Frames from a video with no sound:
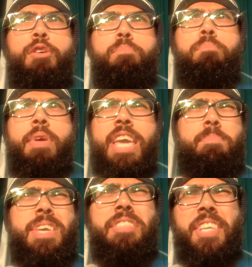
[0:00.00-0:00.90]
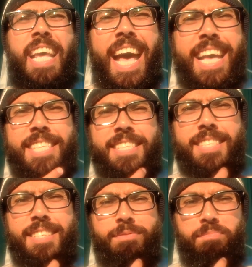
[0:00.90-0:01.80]
maybe the
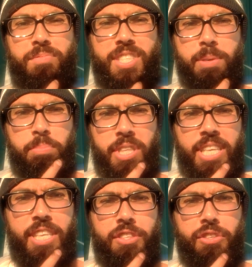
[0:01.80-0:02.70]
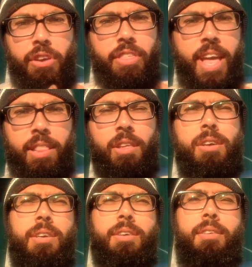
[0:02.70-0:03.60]
task simply took that
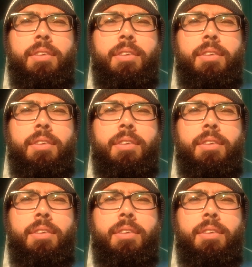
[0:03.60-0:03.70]
long.